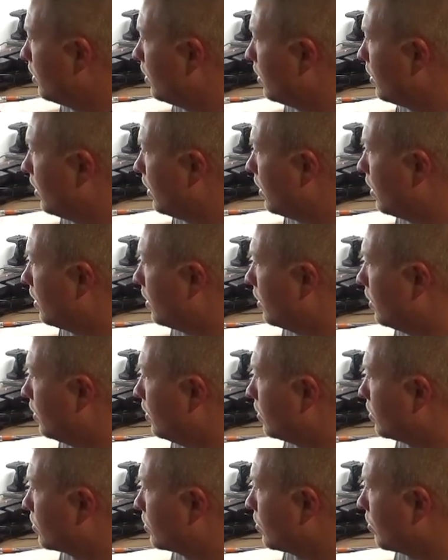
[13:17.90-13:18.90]
in the
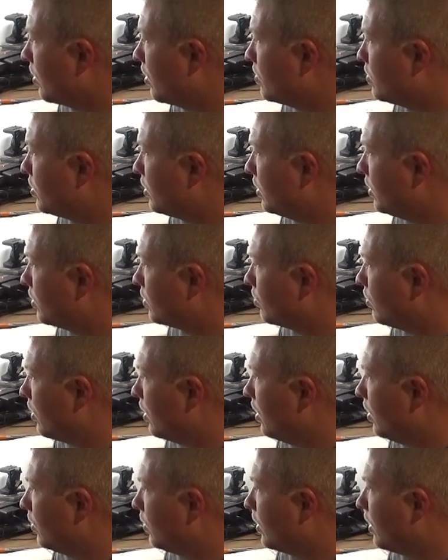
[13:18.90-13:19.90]
description as
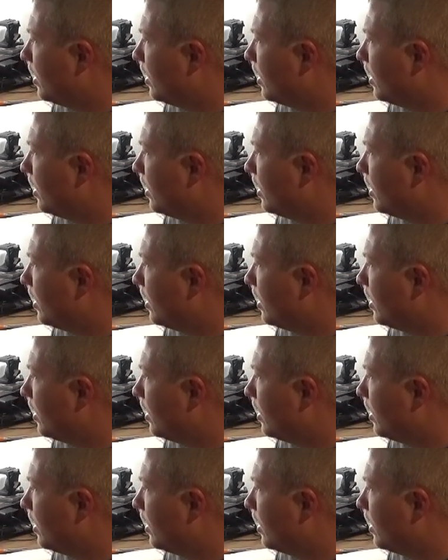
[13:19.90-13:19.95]
well.